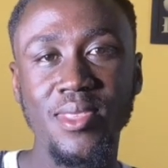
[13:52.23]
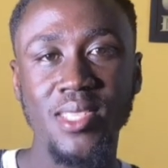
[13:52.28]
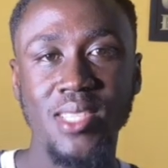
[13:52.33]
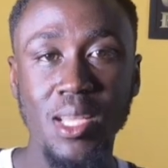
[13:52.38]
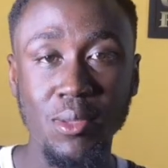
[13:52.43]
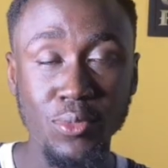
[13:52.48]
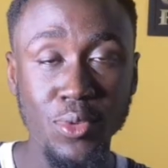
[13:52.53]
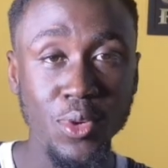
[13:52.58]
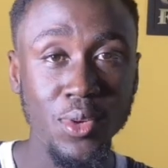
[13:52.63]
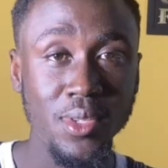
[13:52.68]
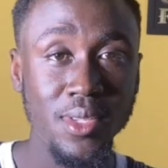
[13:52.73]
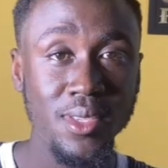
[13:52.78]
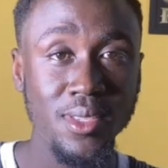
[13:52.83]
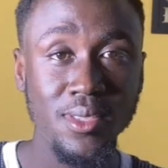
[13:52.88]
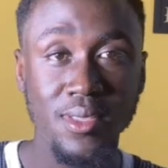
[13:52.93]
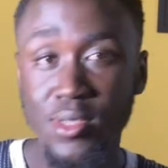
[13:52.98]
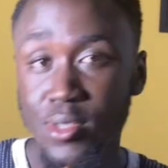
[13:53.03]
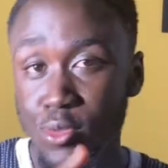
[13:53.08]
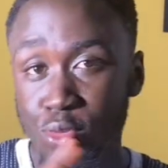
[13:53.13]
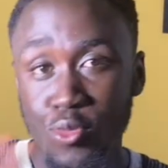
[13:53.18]
St. George,
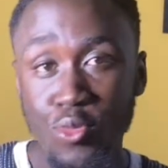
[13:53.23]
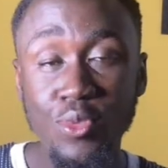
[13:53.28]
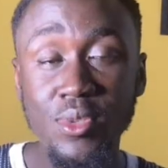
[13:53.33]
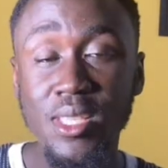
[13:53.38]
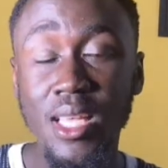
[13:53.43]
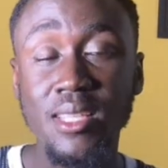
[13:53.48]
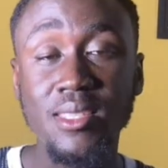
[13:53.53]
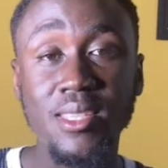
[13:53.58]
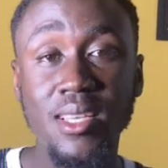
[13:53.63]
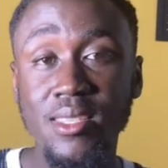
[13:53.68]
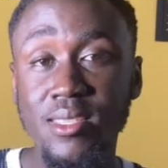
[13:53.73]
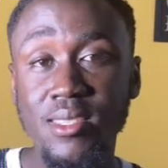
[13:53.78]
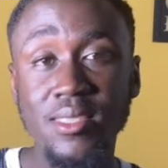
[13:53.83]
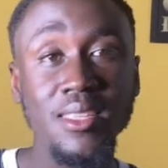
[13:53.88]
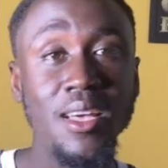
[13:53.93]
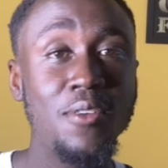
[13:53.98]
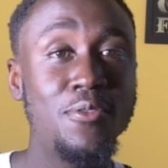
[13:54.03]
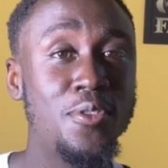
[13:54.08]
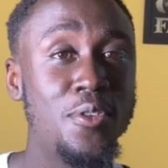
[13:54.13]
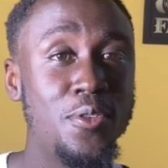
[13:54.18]
these two sentences
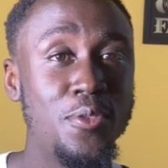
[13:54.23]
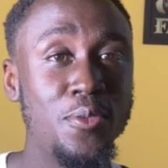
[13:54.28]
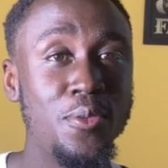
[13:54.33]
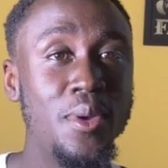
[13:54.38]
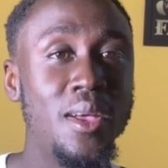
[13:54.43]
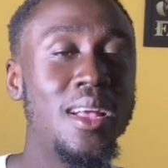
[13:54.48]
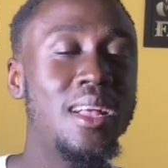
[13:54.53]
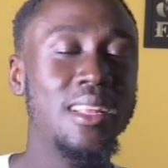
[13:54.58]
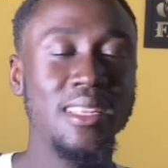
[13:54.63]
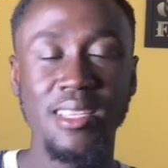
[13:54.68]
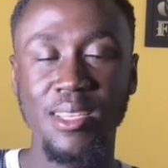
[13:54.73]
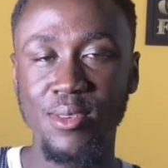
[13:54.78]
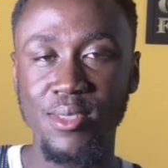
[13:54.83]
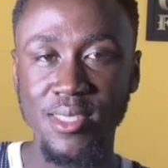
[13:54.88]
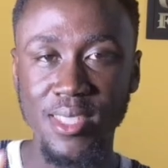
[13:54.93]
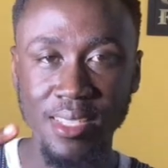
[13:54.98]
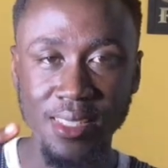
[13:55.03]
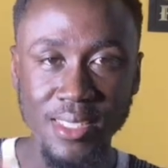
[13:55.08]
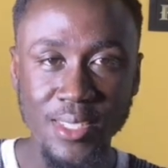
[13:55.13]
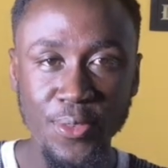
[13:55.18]
are for you. There is
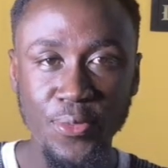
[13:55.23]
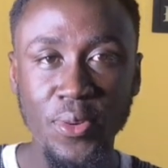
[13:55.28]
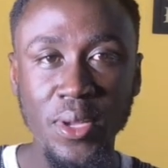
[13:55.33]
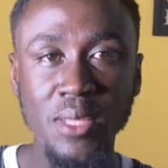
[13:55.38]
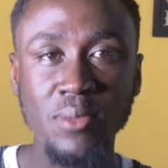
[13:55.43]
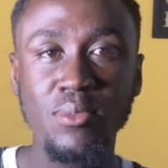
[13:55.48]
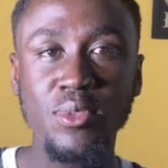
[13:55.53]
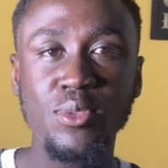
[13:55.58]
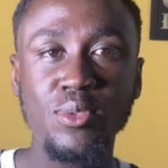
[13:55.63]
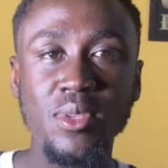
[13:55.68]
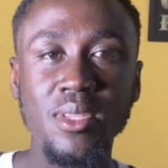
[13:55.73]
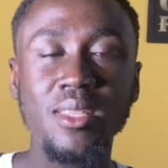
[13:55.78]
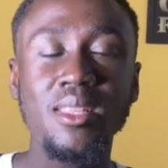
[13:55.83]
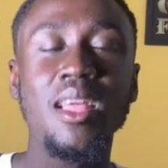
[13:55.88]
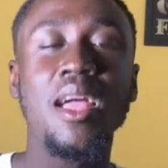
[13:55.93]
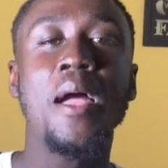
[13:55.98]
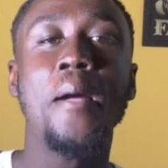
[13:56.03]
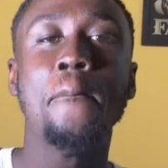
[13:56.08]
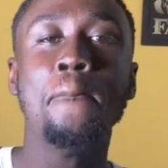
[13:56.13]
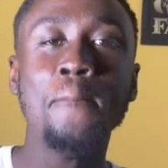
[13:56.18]
a difference between
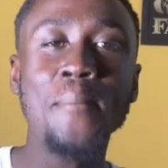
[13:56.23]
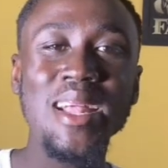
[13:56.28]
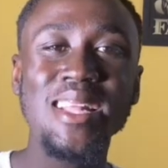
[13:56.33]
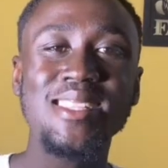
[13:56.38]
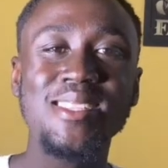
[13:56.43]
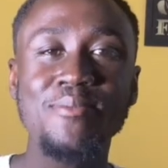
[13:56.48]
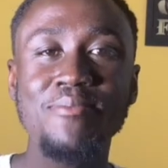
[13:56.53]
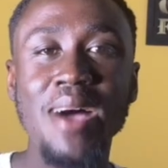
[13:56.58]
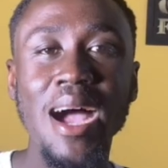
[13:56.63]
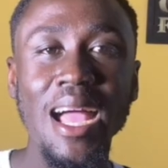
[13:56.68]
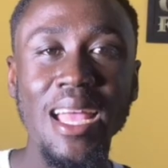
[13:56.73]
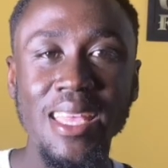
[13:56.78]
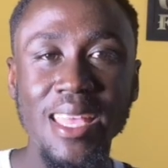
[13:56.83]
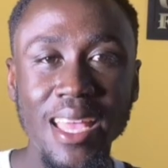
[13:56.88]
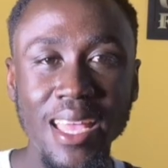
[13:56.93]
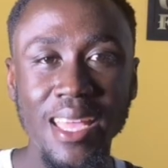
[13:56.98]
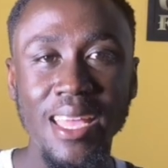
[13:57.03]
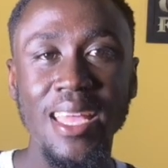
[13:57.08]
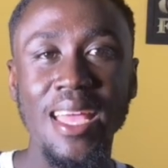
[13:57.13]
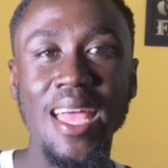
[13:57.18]

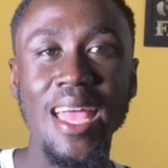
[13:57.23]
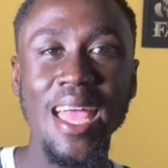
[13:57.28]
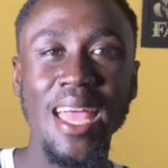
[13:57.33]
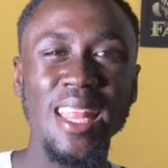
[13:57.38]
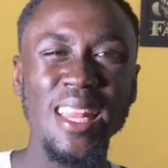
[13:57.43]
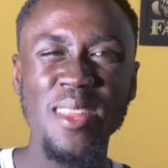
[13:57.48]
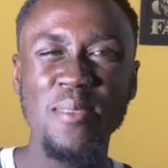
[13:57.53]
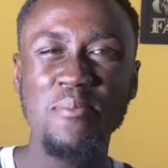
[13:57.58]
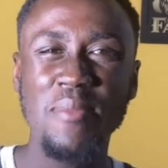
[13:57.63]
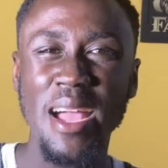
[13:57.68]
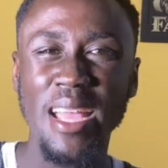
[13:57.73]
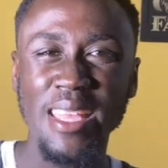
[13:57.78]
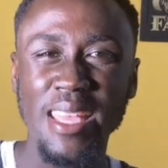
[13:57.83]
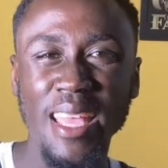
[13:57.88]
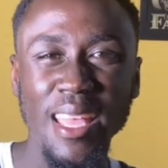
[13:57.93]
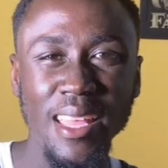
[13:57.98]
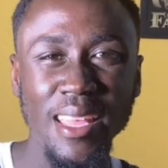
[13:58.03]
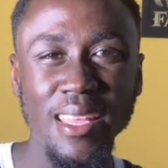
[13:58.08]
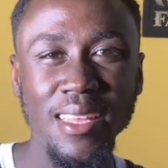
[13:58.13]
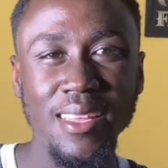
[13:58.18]
metuma and
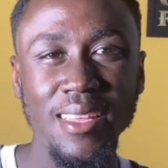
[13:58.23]
my.